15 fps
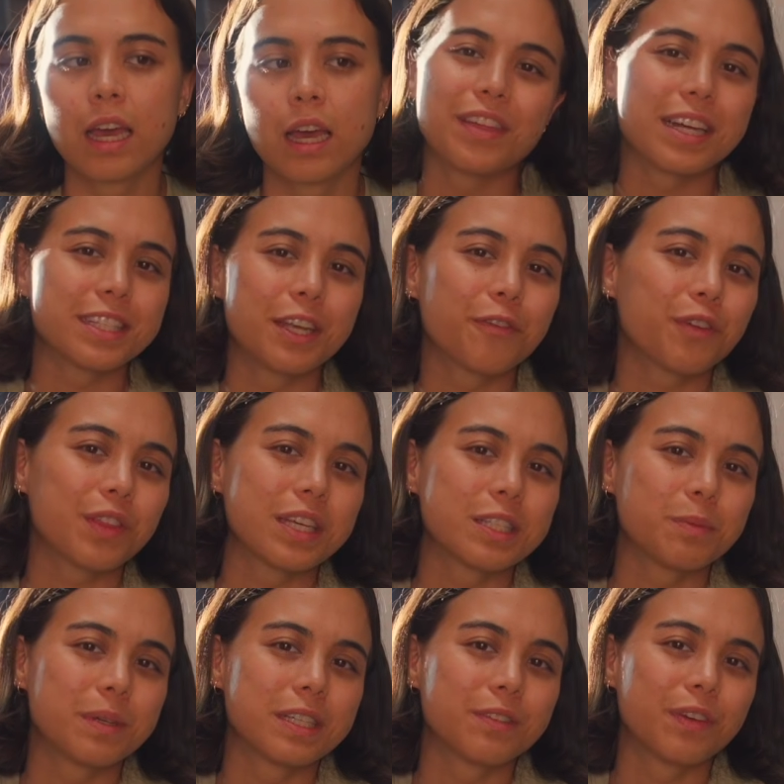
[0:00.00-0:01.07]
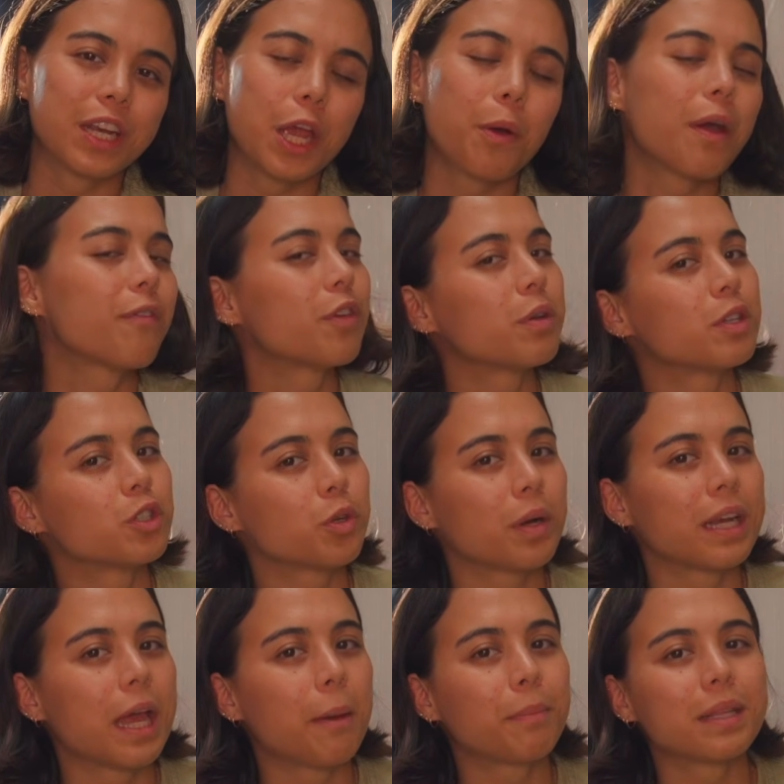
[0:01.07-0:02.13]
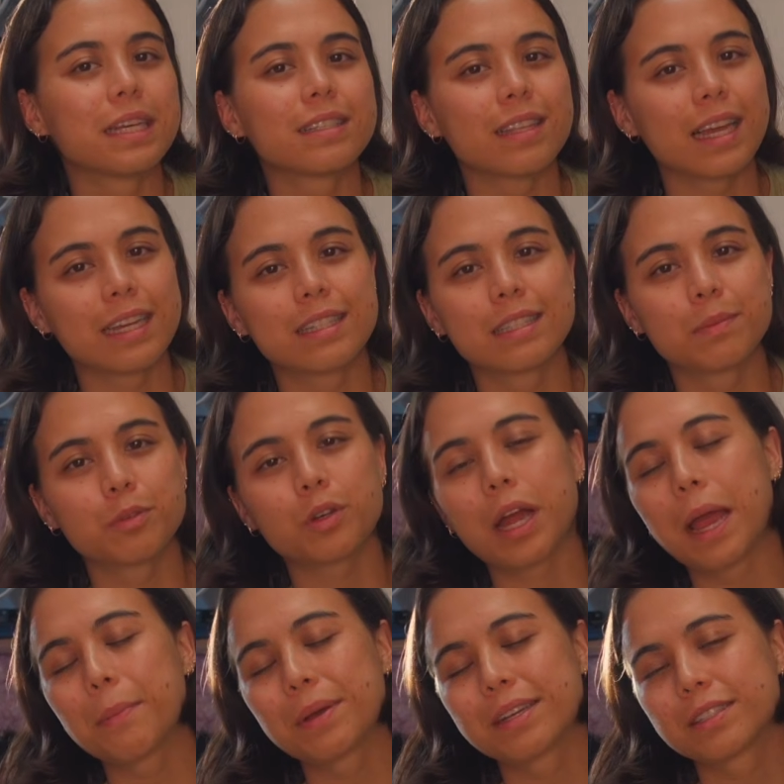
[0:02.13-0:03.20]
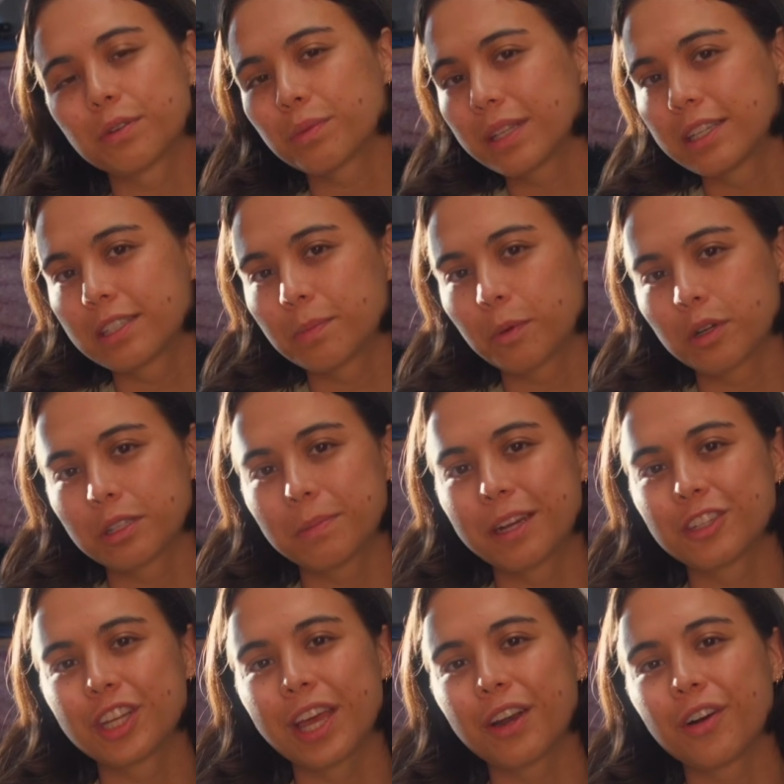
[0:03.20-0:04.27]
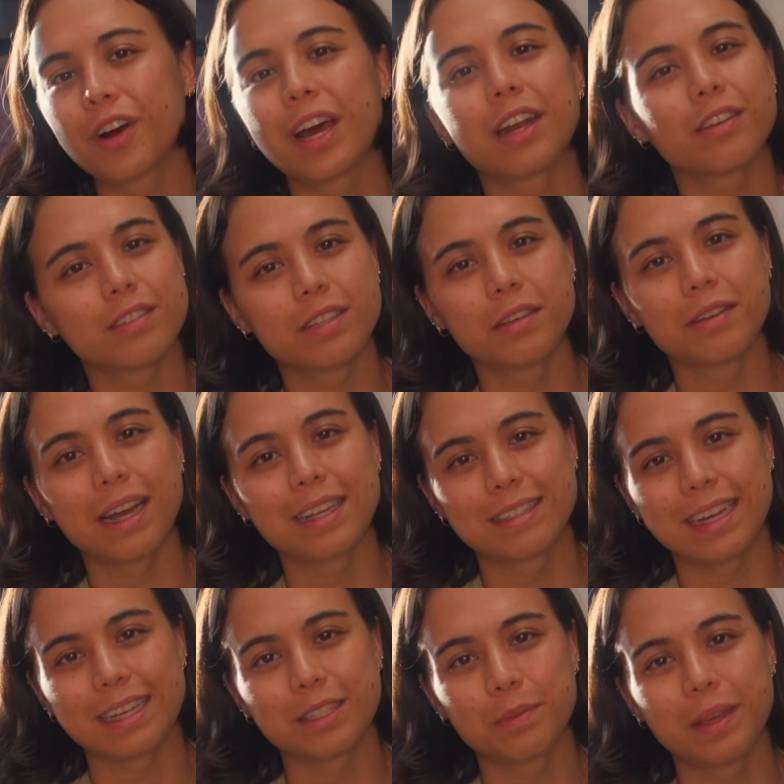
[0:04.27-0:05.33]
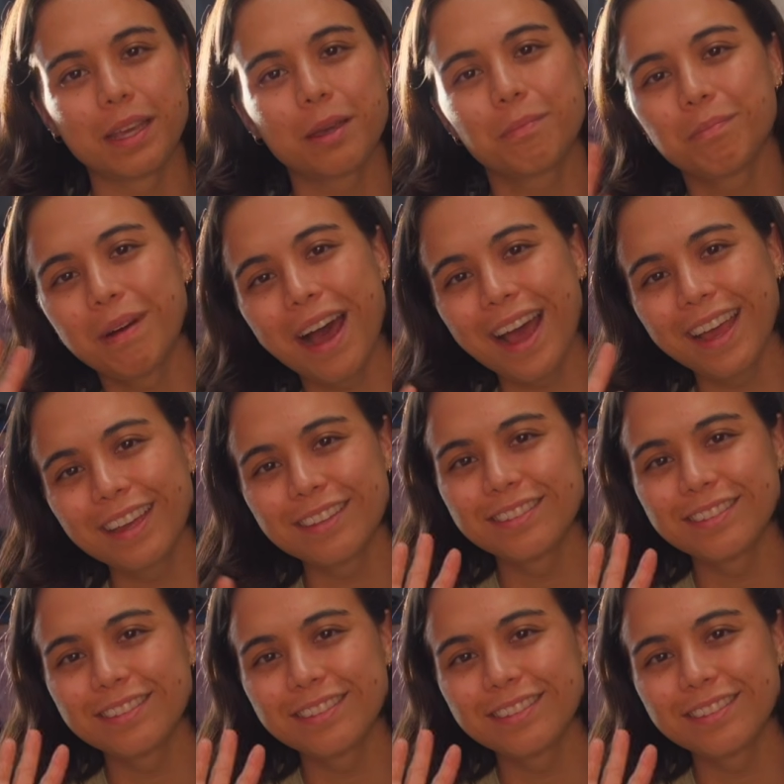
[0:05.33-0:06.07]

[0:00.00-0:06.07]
That's it for this week's video. If you enjoyed it, please like and subscribe because it really supports my channel, and I'll see you guys next week. Bye!